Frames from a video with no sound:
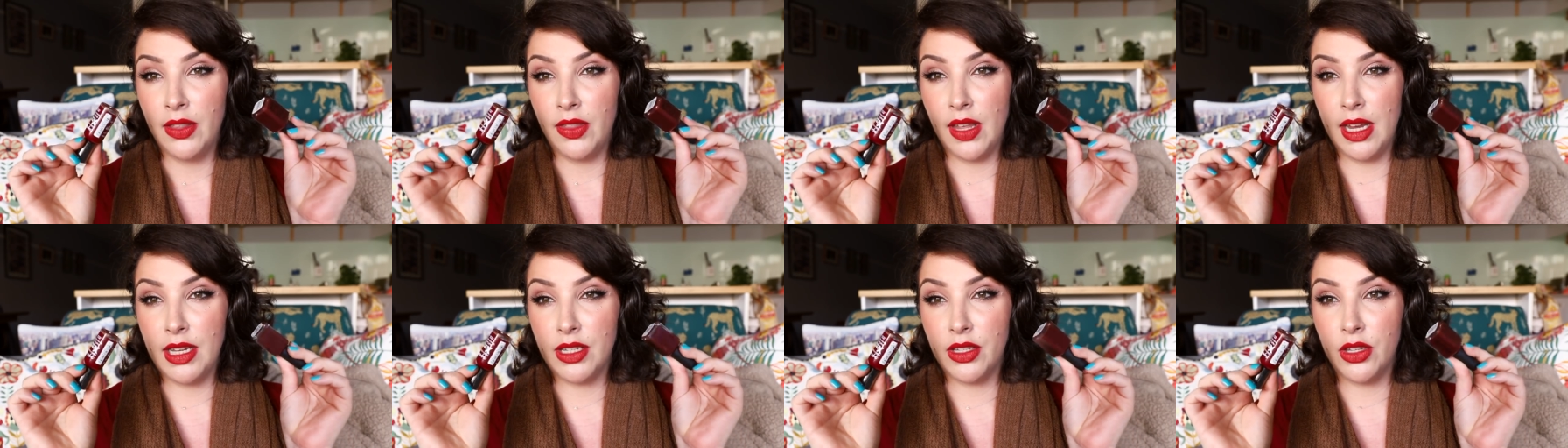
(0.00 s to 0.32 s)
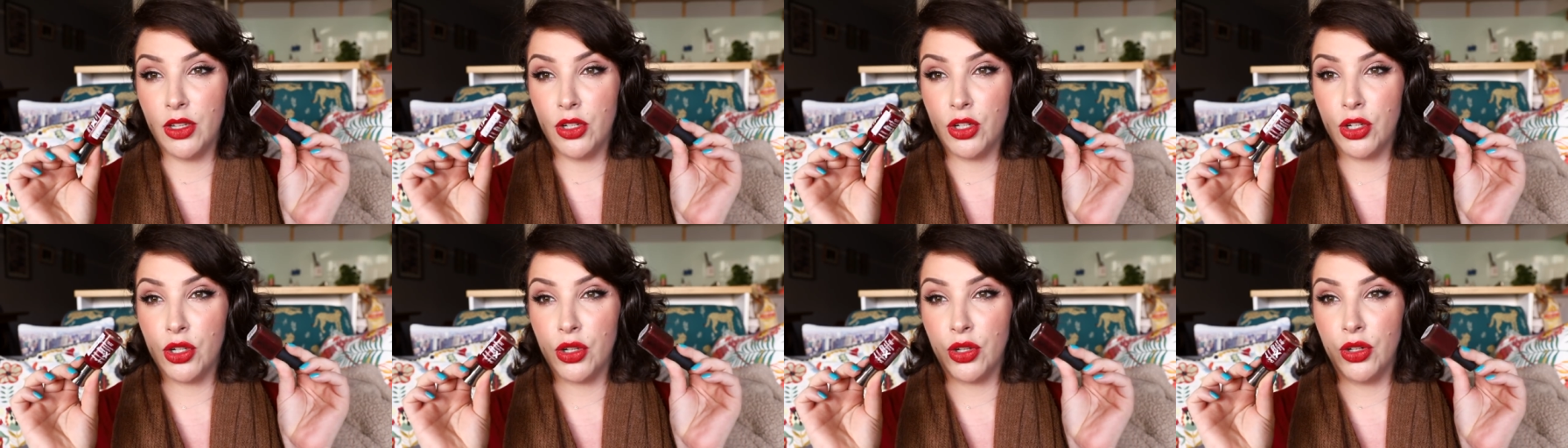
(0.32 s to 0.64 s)
these
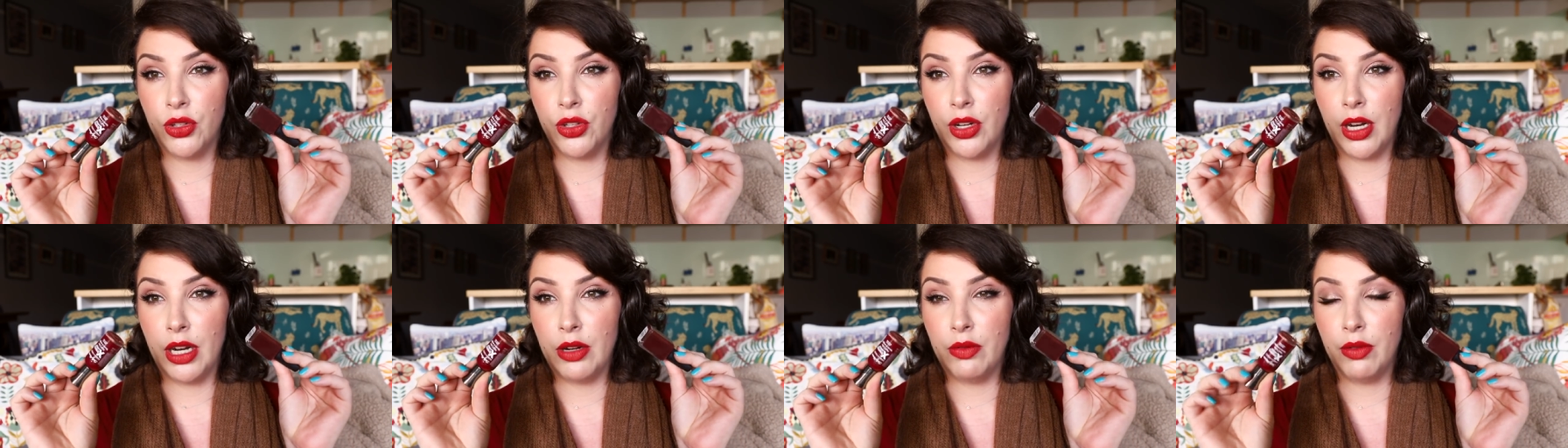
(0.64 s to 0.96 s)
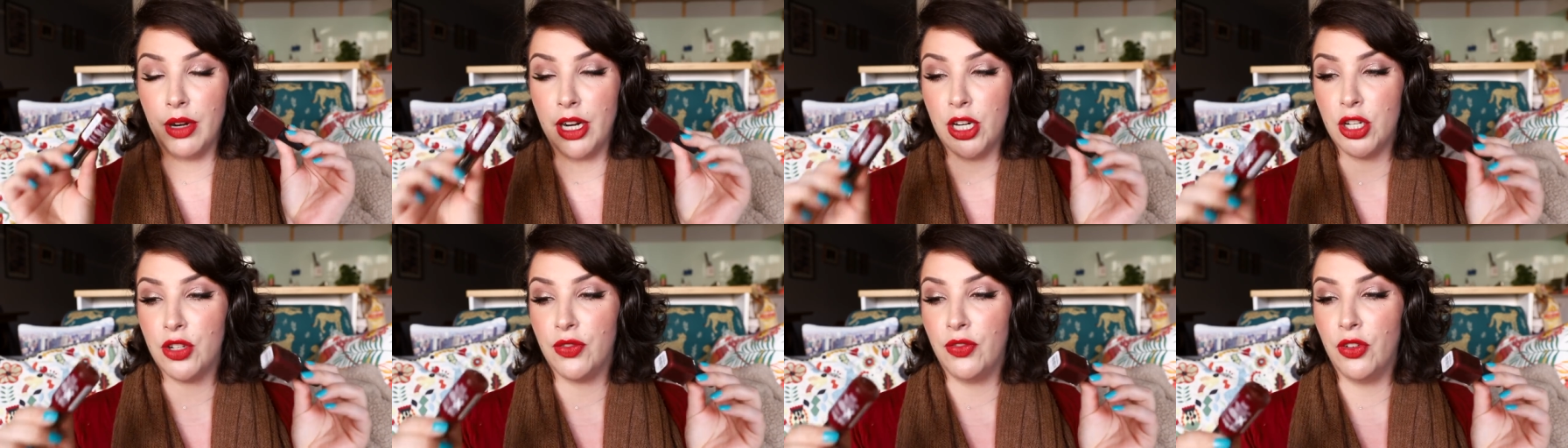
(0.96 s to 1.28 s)
are the two that I
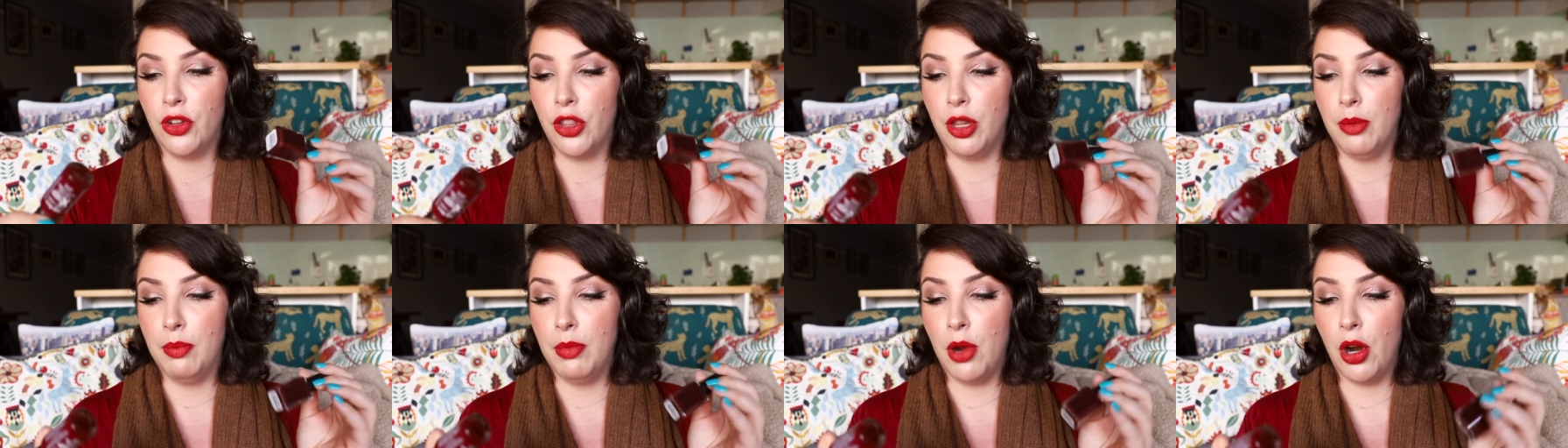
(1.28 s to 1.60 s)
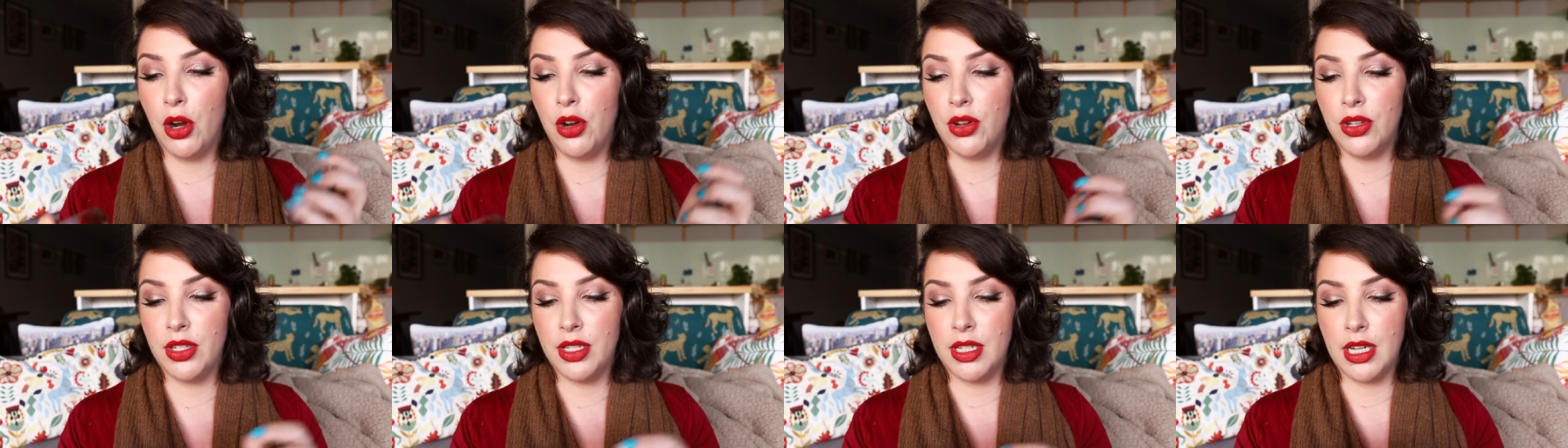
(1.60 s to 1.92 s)
reach for the
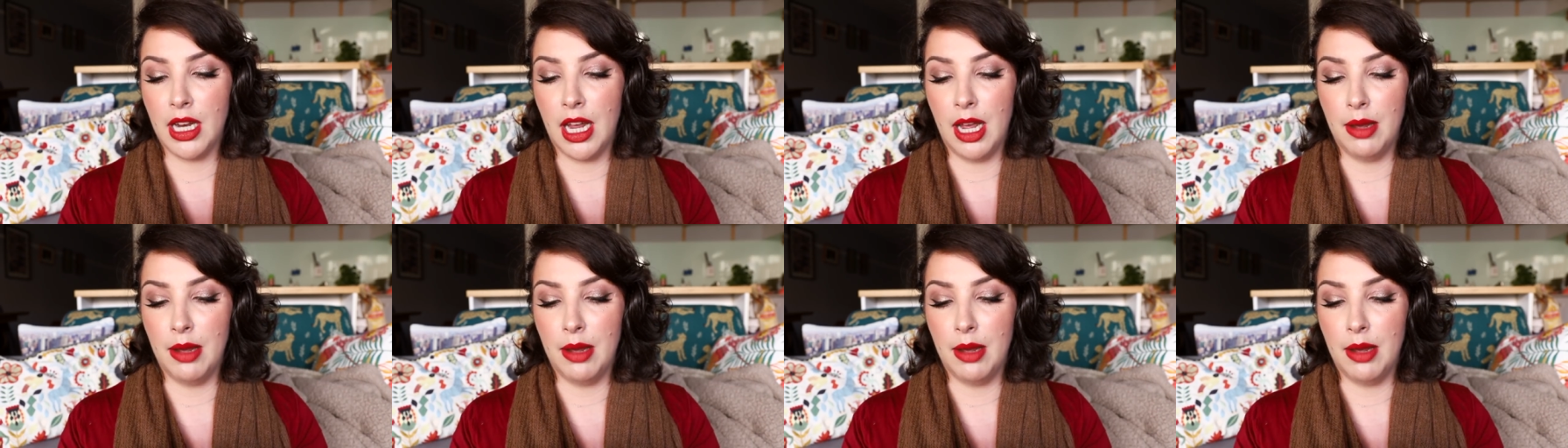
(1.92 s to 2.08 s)
most.